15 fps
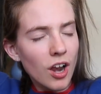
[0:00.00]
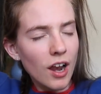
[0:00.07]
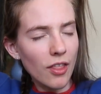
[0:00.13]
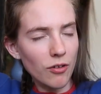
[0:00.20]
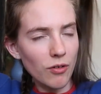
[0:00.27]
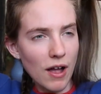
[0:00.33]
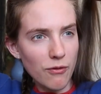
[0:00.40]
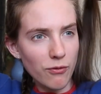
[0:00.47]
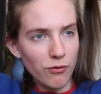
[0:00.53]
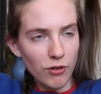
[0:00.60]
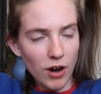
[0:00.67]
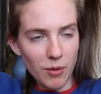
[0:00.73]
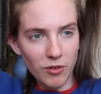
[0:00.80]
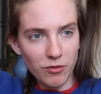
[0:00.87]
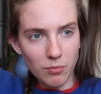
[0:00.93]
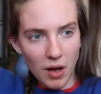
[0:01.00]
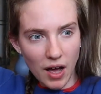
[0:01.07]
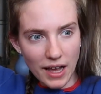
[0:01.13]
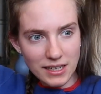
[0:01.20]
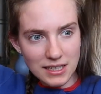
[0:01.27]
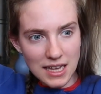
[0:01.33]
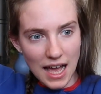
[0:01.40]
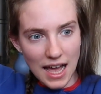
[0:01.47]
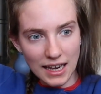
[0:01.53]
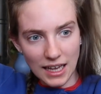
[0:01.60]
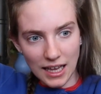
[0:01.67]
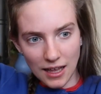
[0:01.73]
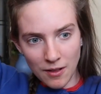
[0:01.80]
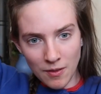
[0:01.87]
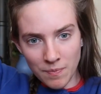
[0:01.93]
or the right frame of mind to
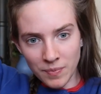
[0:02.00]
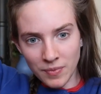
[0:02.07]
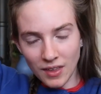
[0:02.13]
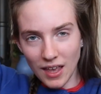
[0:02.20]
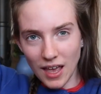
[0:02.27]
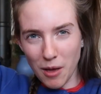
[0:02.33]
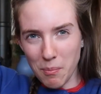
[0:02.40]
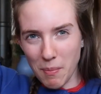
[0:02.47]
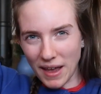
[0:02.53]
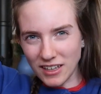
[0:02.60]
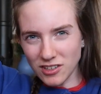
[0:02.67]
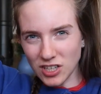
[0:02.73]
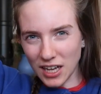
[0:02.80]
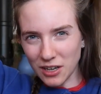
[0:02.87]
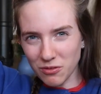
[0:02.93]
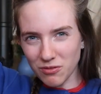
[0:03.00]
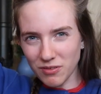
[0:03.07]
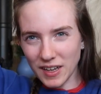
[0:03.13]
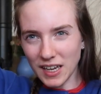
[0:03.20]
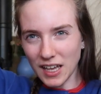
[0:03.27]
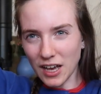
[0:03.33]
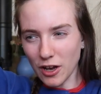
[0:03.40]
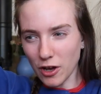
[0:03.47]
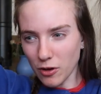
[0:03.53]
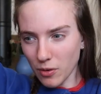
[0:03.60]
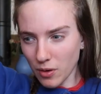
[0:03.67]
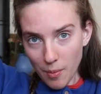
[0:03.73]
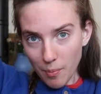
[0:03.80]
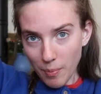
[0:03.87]
edit a main channel video.